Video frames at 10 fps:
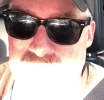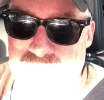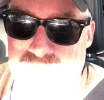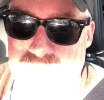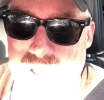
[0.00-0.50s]
the
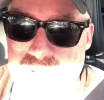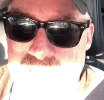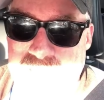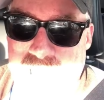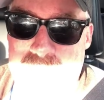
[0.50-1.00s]

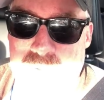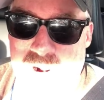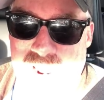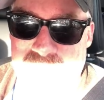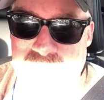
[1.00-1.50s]
public
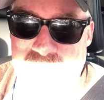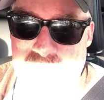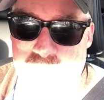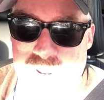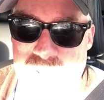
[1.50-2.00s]
library, I think,
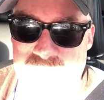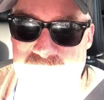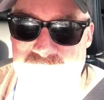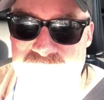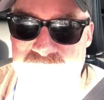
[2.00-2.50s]
had one. And
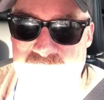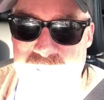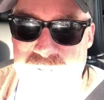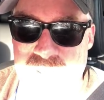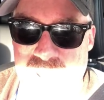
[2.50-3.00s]
then the
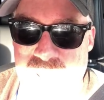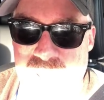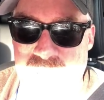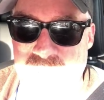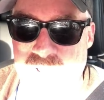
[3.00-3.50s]
Fed,
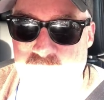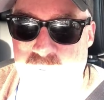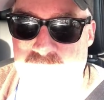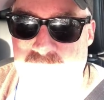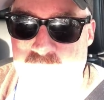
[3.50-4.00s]
uh,
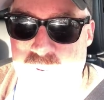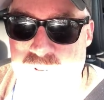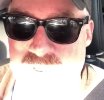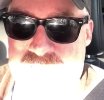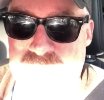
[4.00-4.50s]
when when
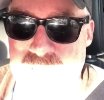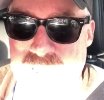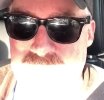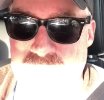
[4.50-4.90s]
Greenspan